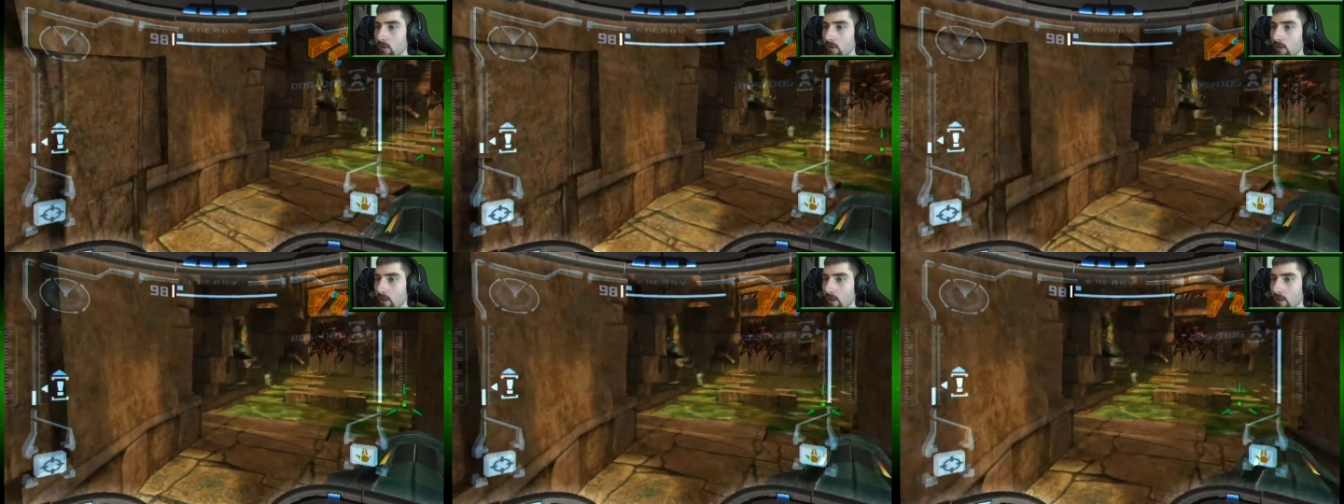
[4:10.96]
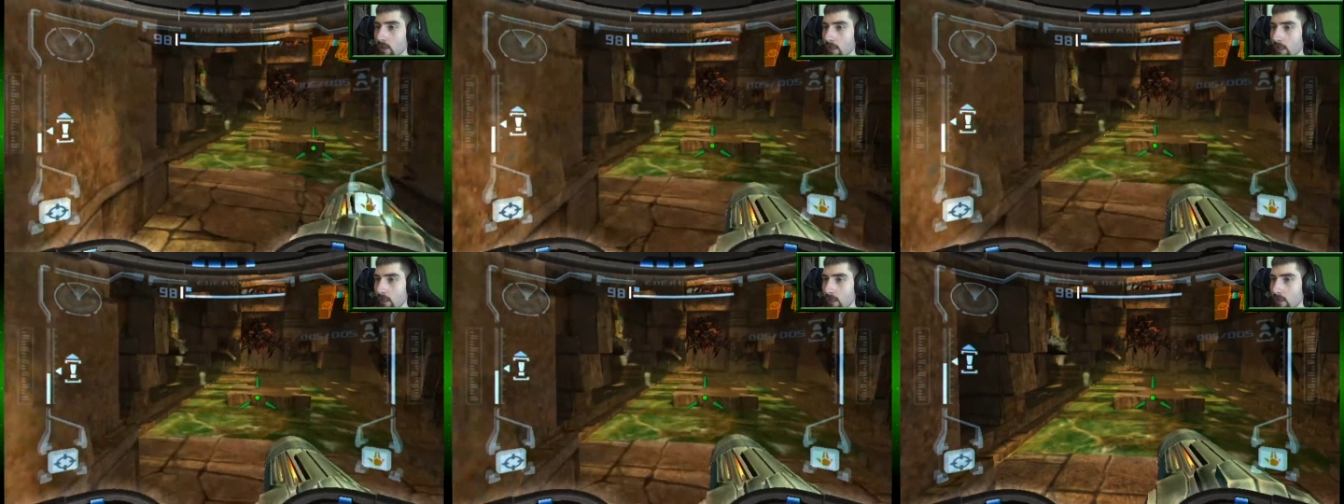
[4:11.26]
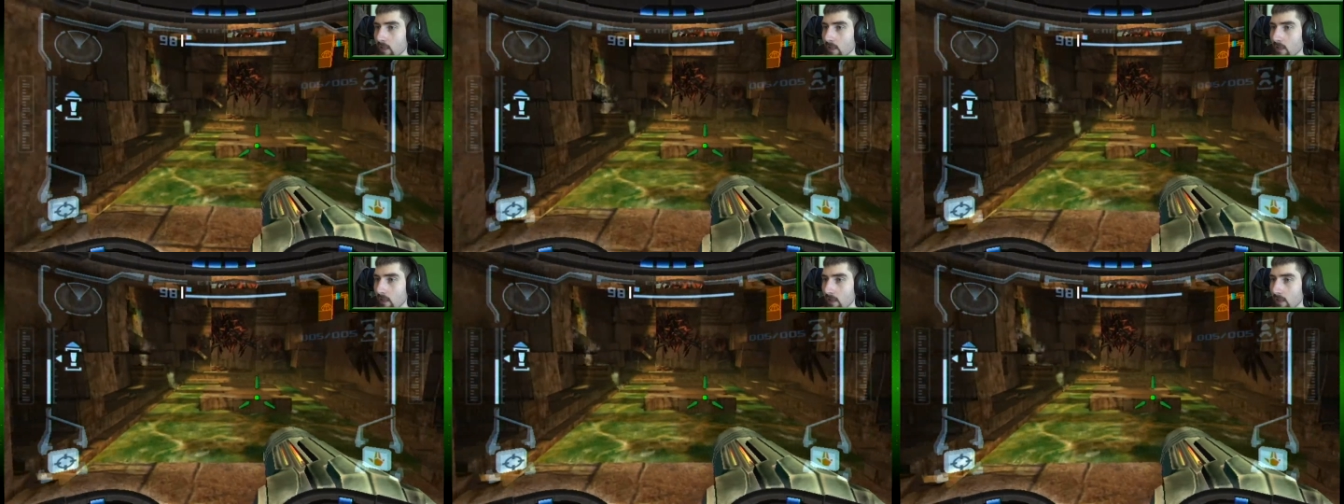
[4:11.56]
I
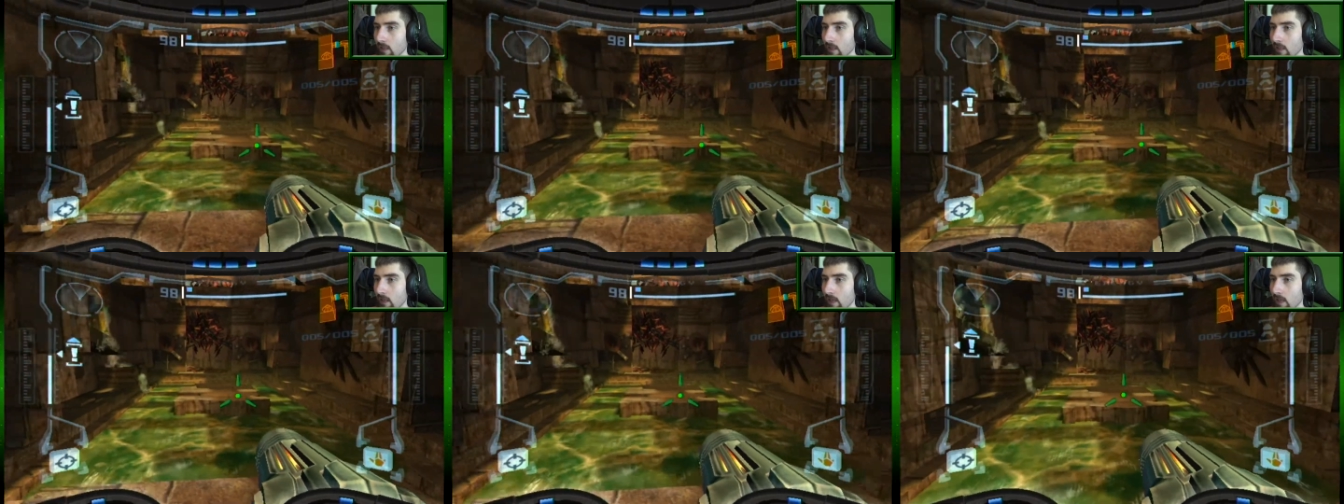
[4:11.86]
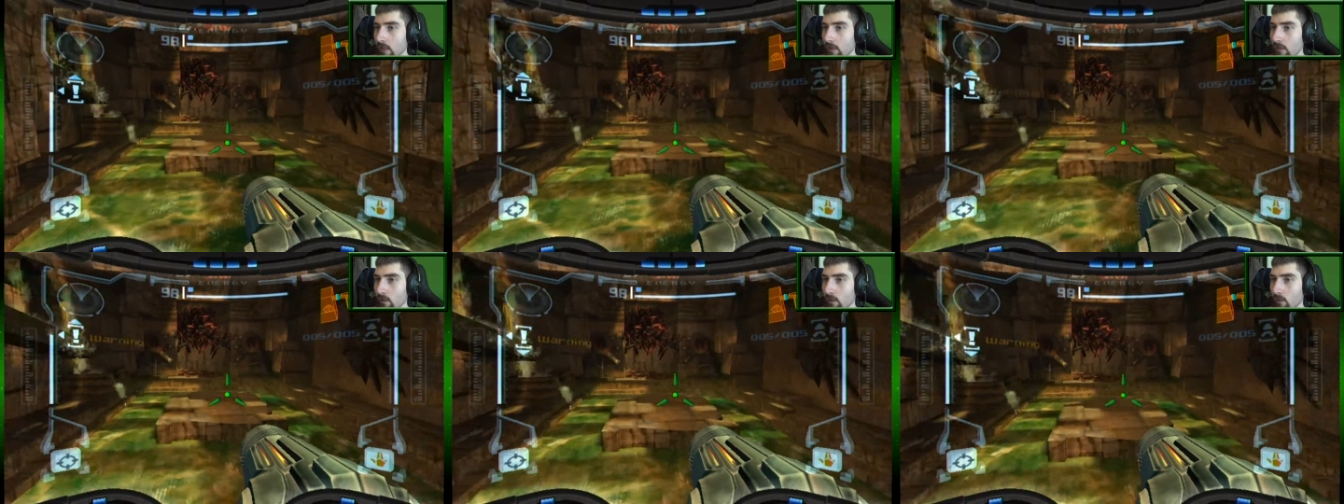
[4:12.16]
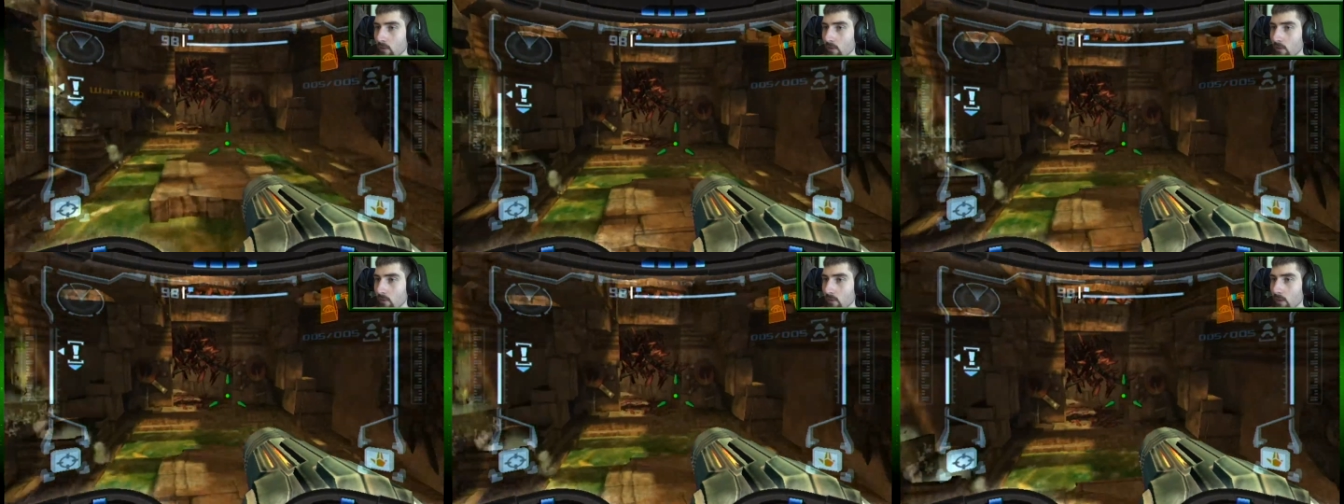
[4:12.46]
think. I can't go
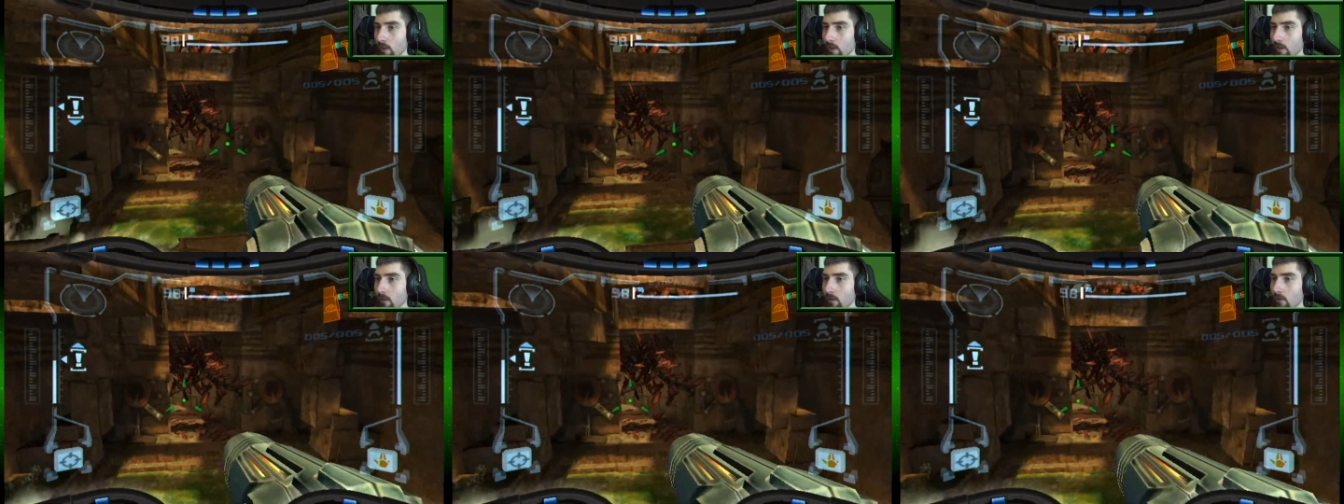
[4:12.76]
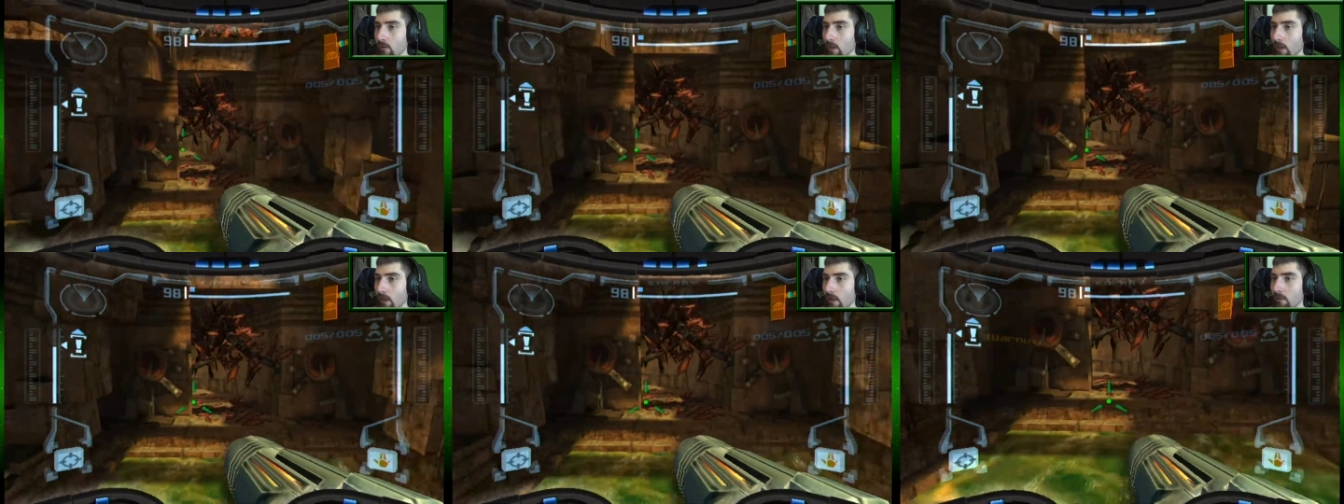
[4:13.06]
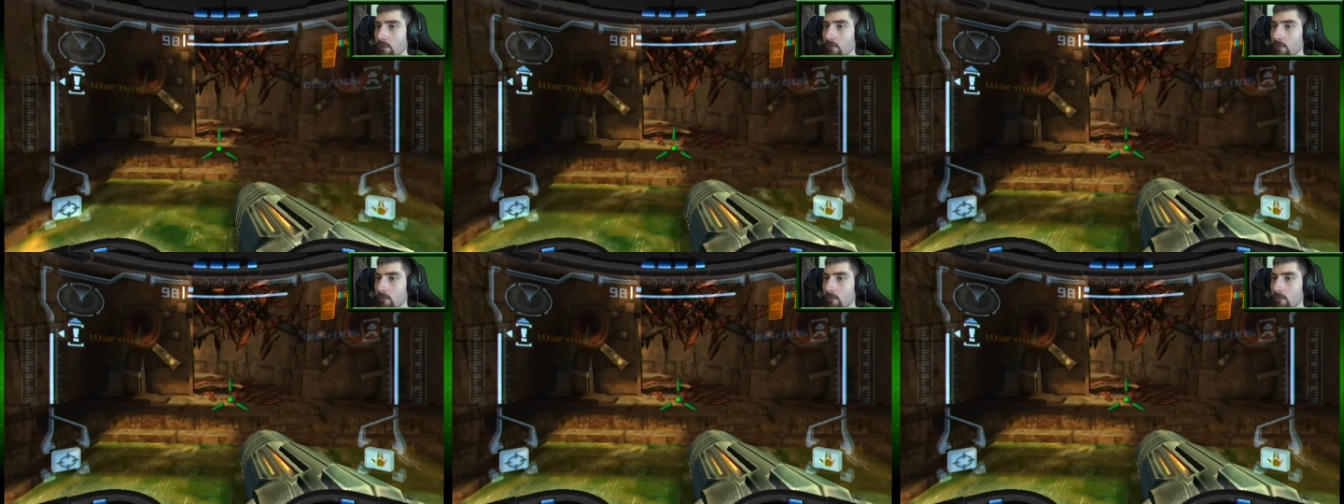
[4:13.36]
through there. Okay.